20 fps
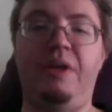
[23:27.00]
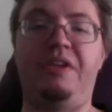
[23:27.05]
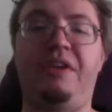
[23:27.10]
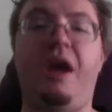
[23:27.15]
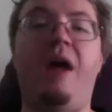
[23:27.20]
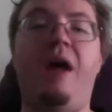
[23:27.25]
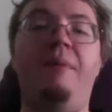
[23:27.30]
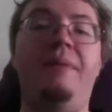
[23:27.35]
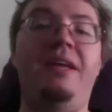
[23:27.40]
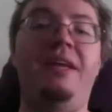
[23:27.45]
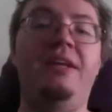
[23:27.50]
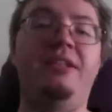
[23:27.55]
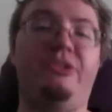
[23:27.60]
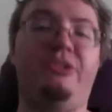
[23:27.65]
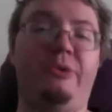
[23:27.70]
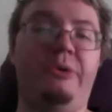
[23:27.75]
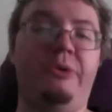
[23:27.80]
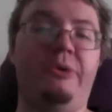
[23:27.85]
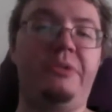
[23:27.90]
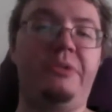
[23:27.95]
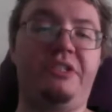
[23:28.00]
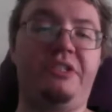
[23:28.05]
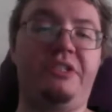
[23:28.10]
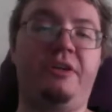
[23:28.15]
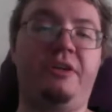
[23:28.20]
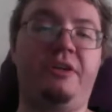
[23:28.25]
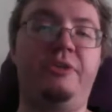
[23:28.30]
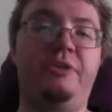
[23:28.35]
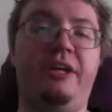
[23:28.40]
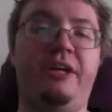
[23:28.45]
got me into it
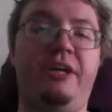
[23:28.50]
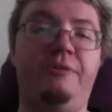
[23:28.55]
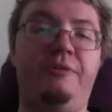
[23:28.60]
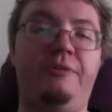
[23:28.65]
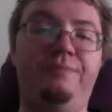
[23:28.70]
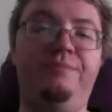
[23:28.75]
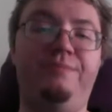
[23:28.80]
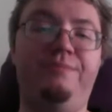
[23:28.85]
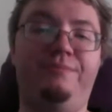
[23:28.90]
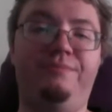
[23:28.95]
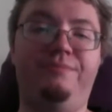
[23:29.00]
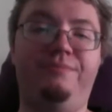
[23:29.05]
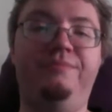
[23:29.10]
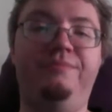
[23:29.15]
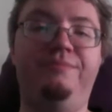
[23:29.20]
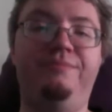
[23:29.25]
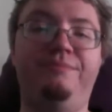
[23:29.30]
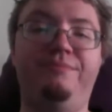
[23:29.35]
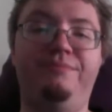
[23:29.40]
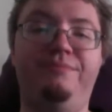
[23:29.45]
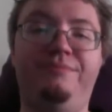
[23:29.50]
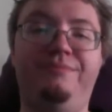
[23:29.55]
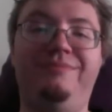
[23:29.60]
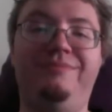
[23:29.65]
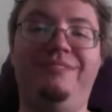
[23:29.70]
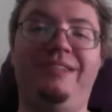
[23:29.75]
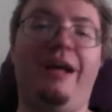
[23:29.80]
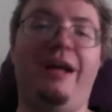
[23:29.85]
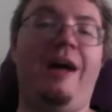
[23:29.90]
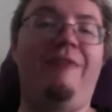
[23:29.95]
was Hotel,
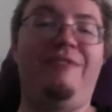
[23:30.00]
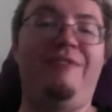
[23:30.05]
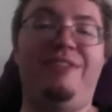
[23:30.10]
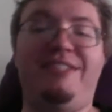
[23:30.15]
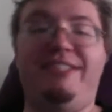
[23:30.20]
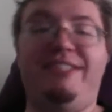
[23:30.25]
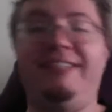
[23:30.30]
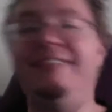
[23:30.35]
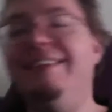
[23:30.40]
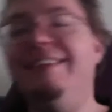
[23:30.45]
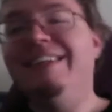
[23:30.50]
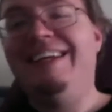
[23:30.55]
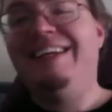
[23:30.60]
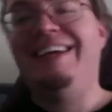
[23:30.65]
obviously. Oh, is